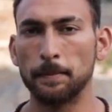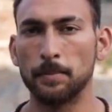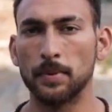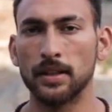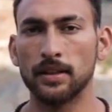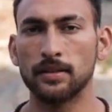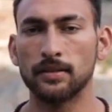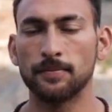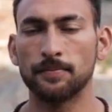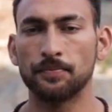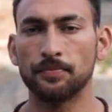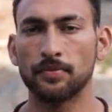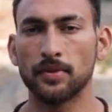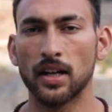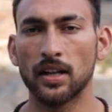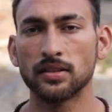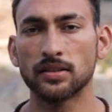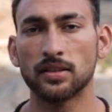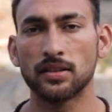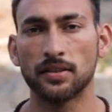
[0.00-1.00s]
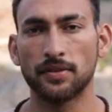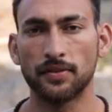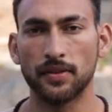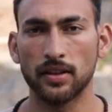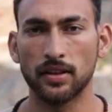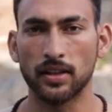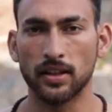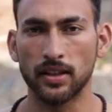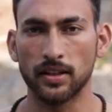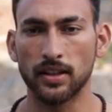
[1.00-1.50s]
but that is a
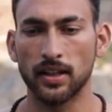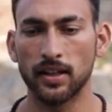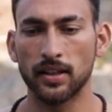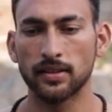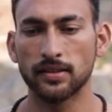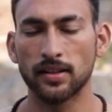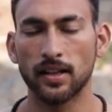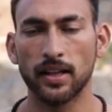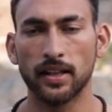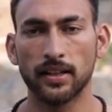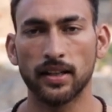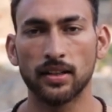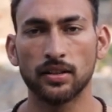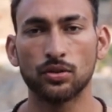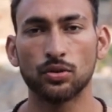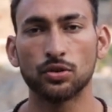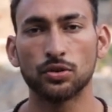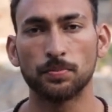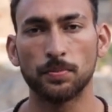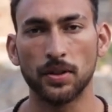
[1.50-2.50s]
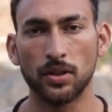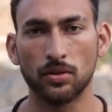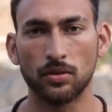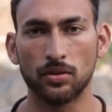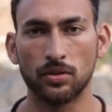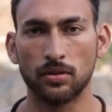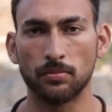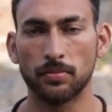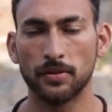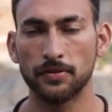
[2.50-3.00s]
different thing. That goes
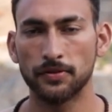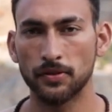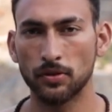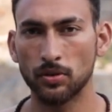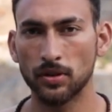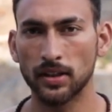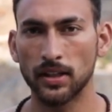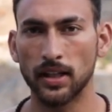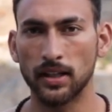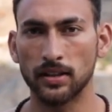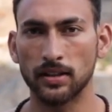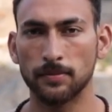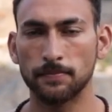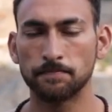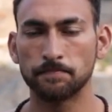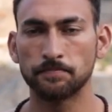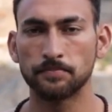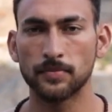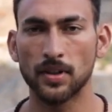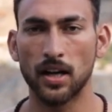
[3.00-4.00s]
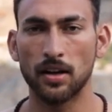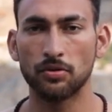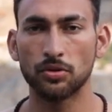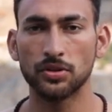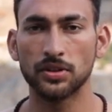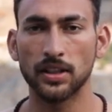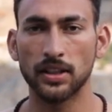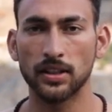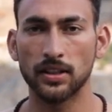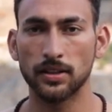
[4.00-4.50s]
beyond. Before that, I
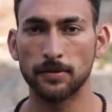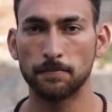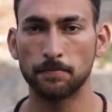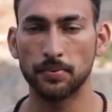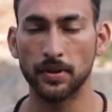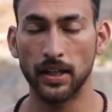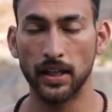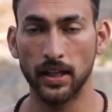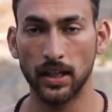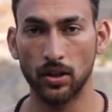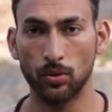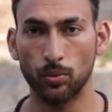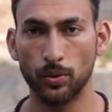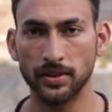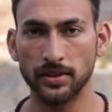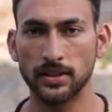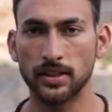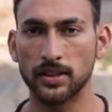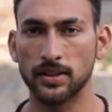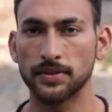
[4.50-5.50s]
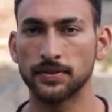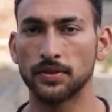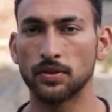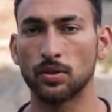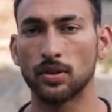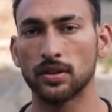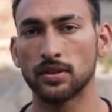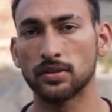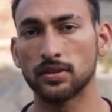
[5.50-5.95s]
would say the prerequisite for